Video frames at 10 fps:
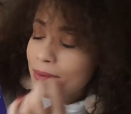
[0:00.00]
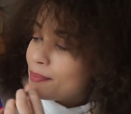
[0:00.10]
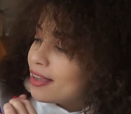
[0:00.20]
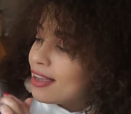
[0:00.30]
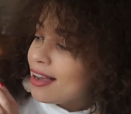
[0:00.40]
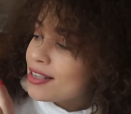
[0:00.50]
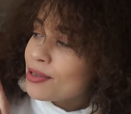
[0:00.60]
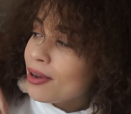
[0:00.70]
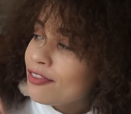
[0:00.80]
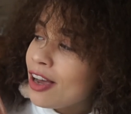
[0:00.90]
But yeah,
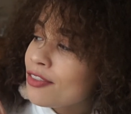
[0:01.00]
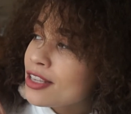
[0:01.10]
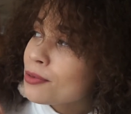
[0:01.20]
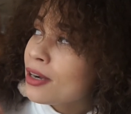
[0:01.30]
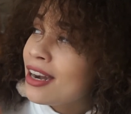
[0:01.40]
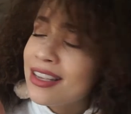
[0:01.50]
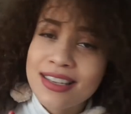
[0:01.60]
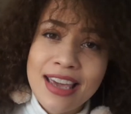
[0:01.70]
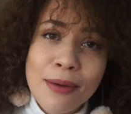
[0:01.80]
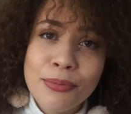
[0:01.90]
so I found this one and it's
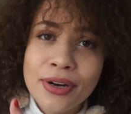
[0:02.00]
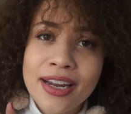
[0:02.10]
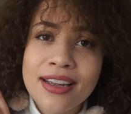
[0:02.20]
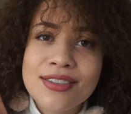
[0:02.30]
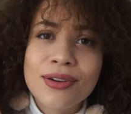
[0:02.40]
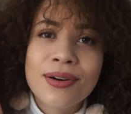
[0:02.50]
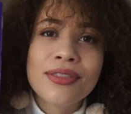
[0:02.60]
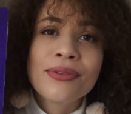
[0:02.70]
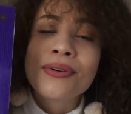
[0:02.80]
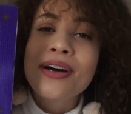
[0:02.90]
a Cadbury, so I
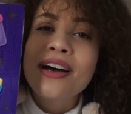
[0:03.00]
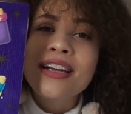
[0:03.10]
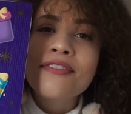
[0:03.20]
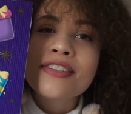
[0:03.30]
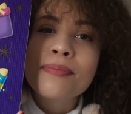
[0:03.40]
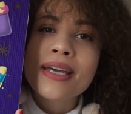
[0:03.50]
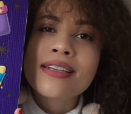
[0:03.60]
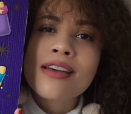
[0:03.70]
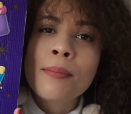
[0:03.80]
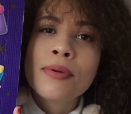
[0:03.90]
thought I'd have to pick
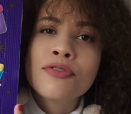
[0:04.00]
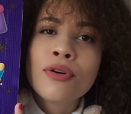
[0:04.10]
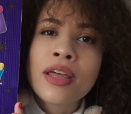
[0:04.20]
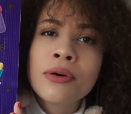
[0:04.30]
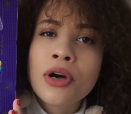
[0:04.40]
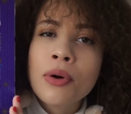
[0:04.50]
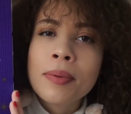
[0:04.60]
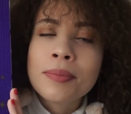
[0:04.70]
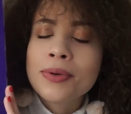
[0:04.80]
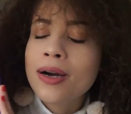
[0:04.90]
it up before they all go
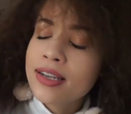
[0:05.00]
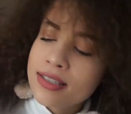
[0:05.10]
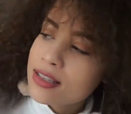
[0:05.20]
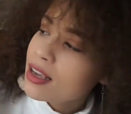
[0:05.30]
up in price.